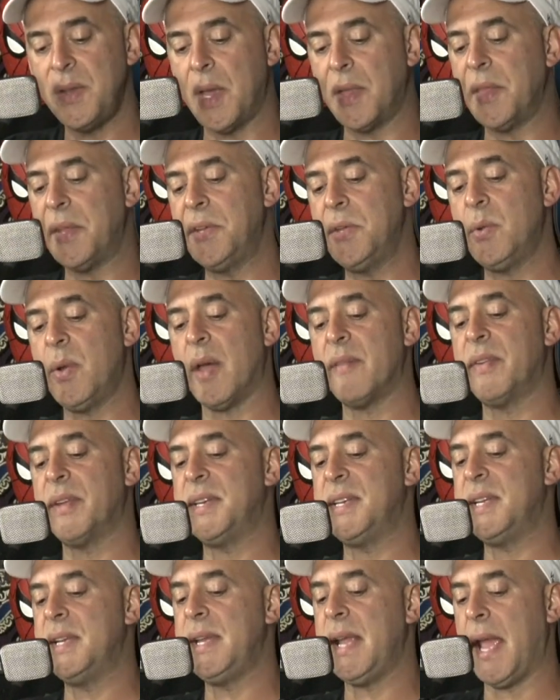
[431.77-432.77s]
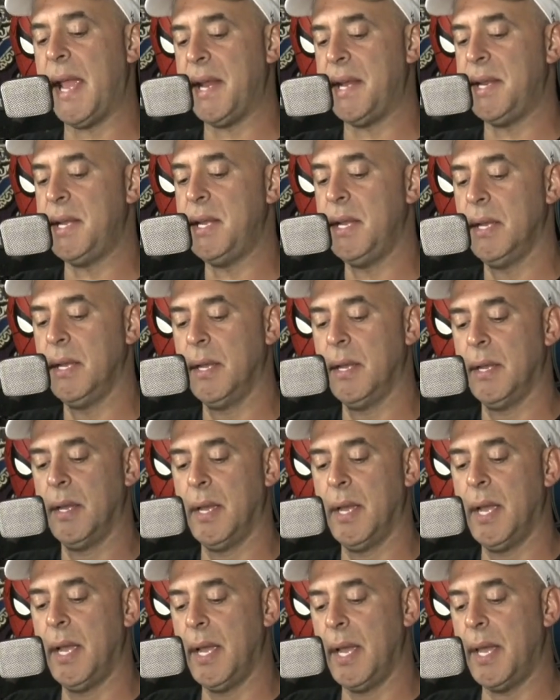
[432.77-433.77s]
Now, they do have a D80
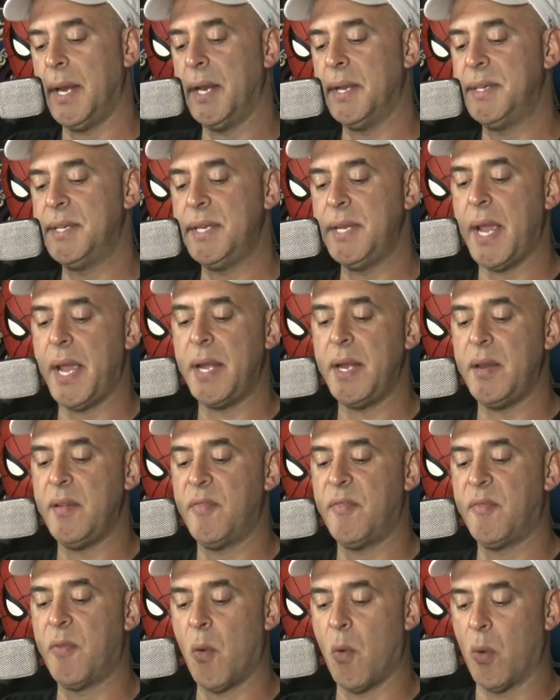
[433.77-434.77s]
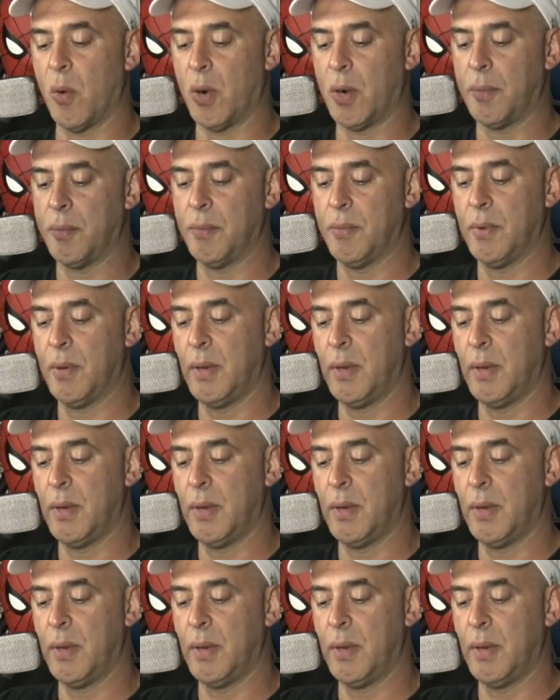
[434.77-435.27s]
and a D84,